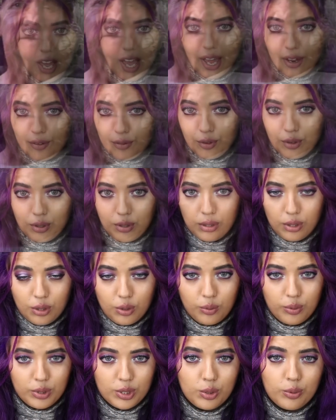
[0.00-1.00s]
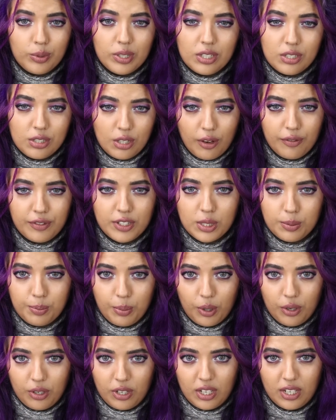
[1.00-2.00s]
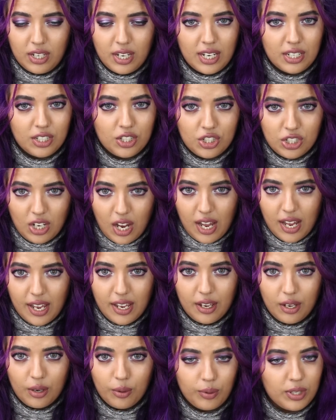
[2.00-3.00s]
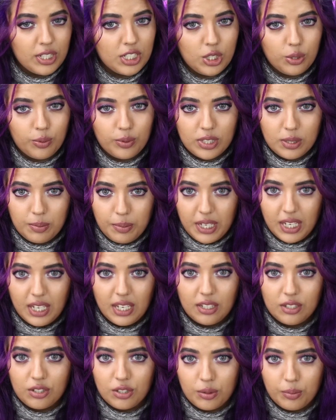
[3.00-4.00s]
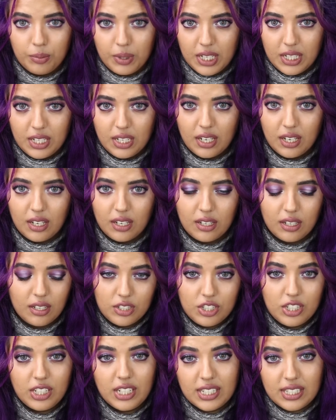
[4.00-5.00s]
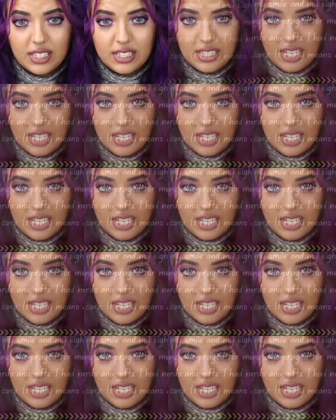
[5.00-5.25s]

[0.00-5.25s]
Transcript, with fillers: Avril was always soft-spoken and shy when she was speaking to the media. She had